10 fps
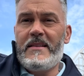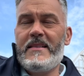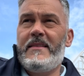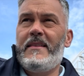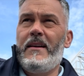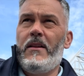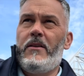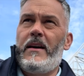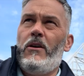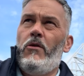City the other
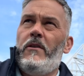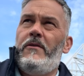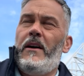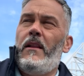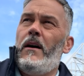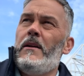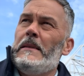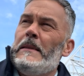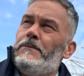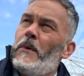night over Villa
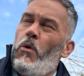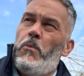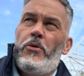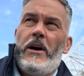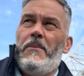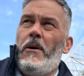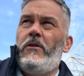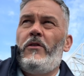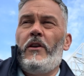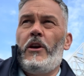will pretty
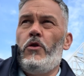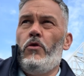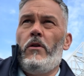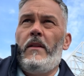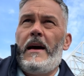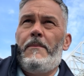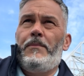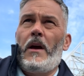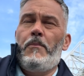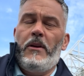much secure
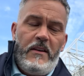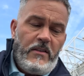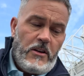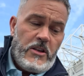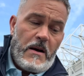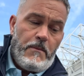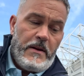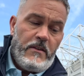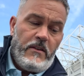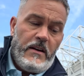them a place in the
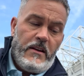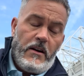Champions League.